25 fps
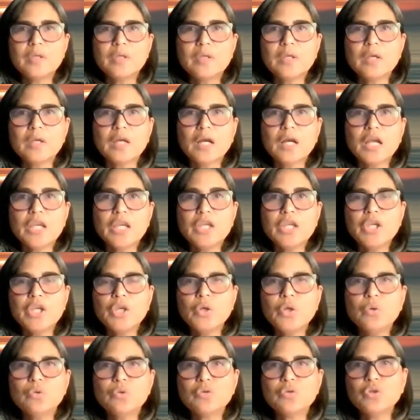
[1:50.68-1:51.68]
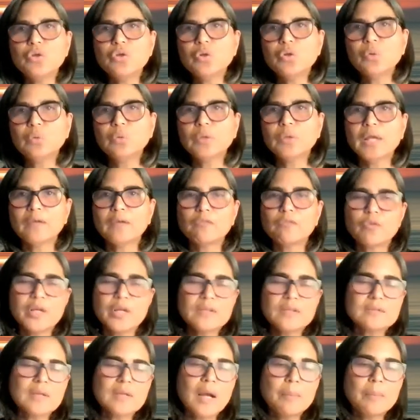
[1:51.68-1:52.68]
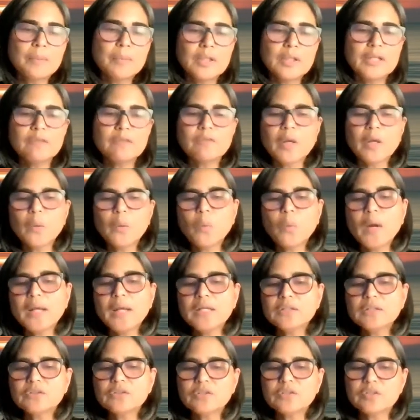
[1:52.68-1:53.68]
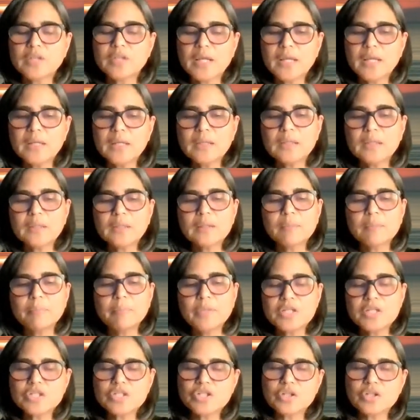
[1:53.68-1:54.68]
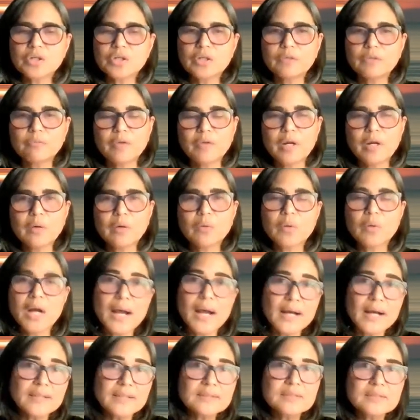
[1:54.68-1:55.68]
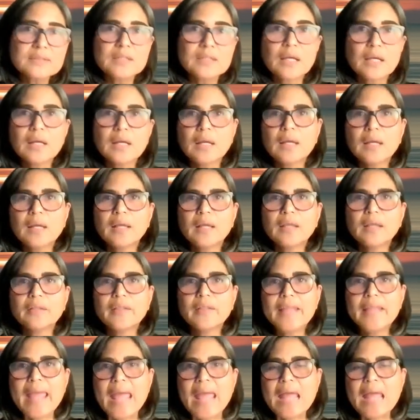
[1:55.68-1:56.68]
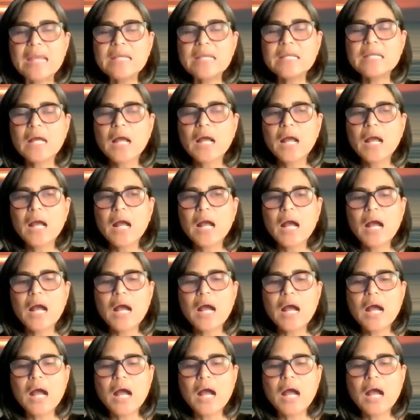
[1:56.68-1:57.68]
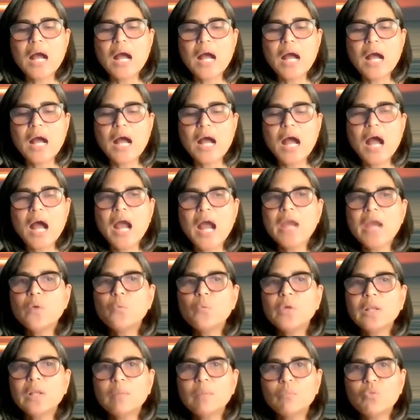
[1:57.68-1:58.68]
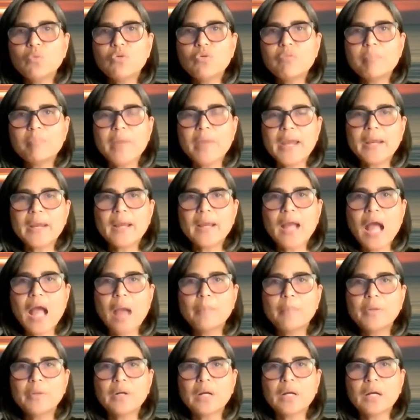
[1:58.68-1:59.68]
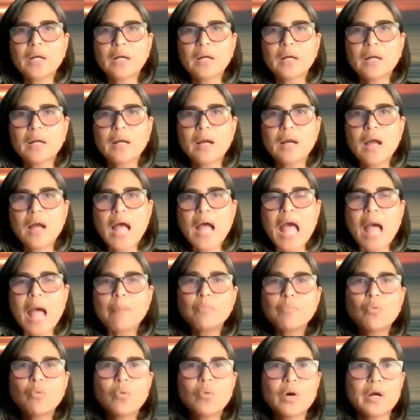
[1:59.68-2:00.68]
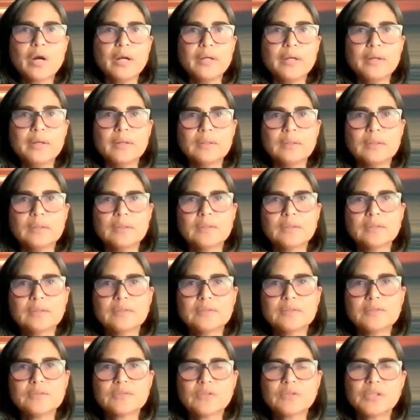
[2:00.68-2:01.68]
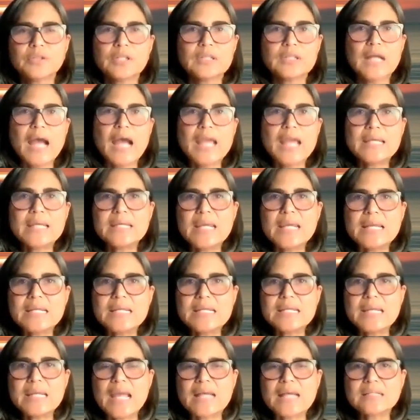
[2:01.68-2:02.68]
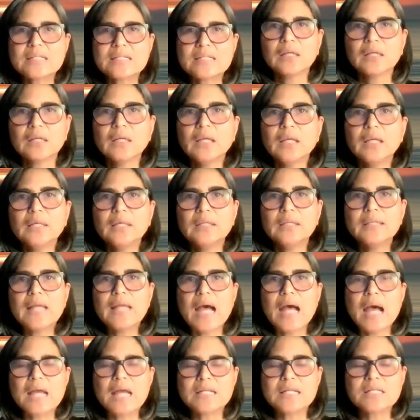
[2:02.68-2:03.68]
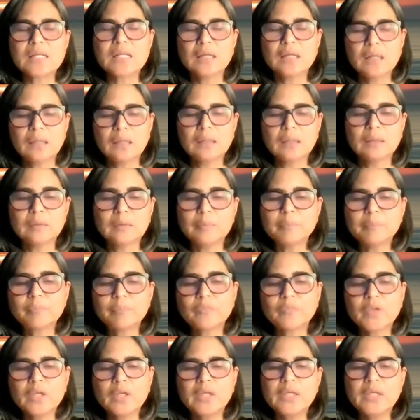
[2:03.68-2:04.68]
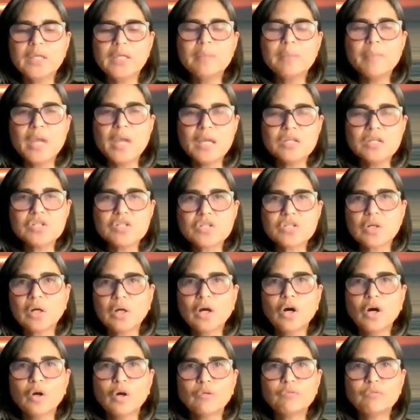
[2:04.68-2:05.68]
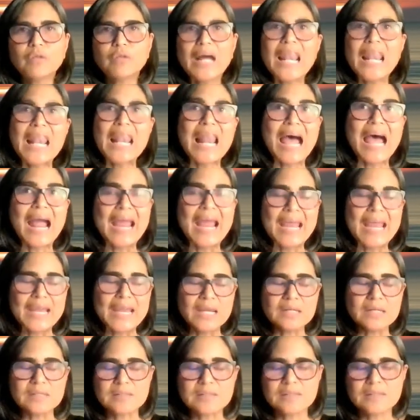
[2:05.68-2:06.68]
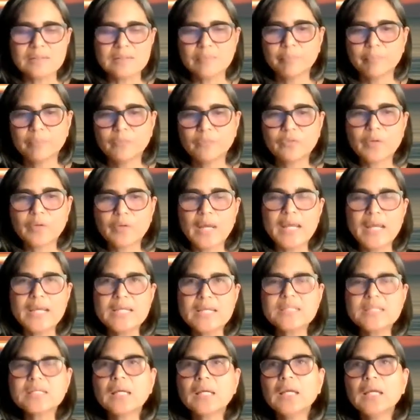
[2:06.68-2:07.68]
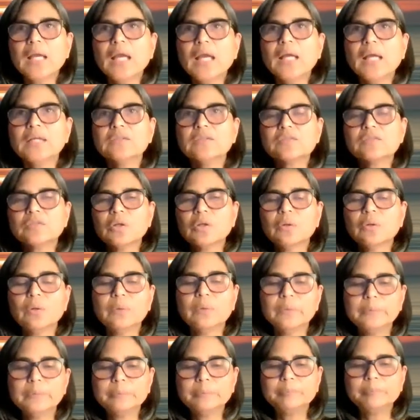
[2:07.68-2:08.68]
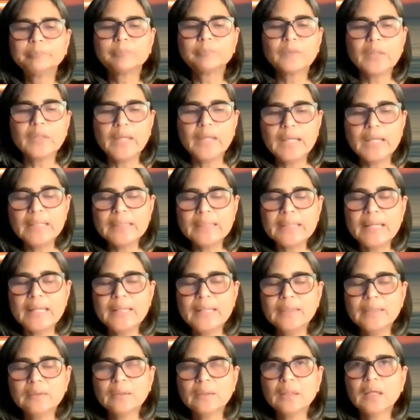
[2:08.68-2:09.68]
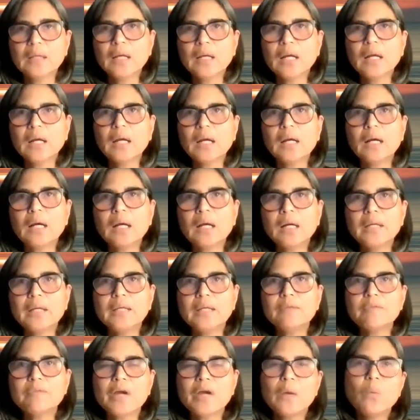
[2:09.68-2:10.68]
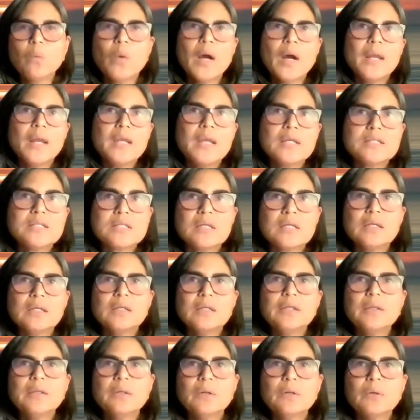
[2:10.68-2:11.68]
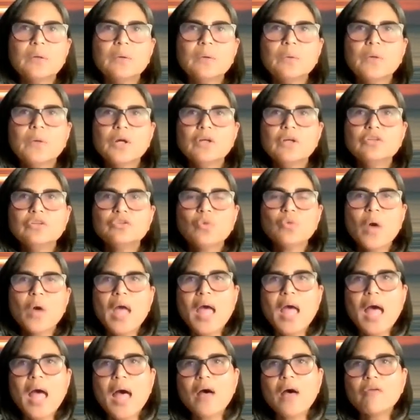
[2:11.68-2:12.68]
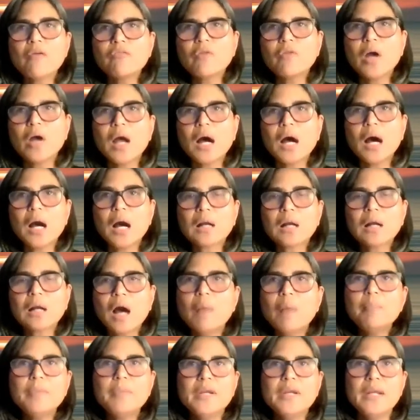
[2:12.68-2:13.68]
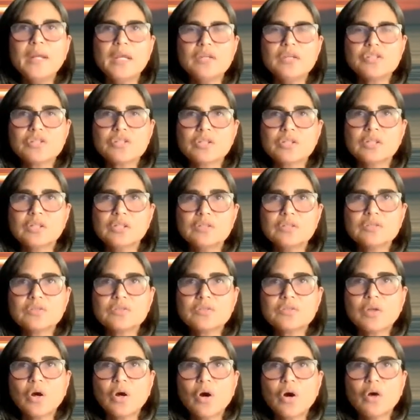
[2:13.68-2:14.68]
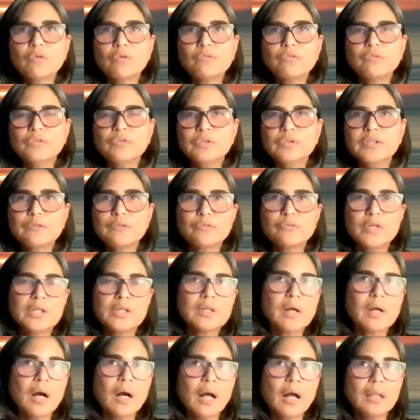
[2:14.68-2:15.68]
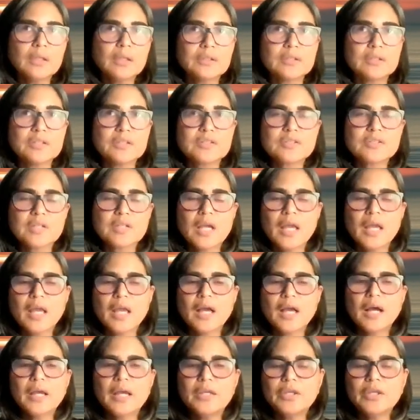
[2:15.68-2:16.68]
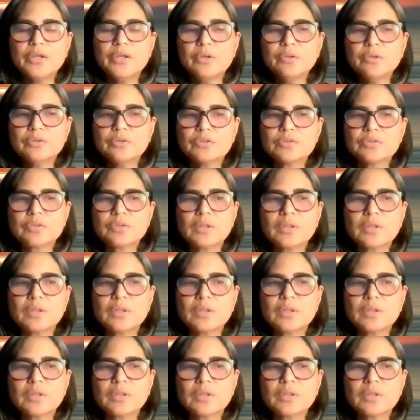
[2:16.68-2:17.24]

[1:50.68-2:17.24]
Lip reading: like for example, if I wanted to take the picture of a grass, then I will move my camera upward so that I can get that image of a lines, right? So, and then if I wanted, to have a combinations of different colors, I use,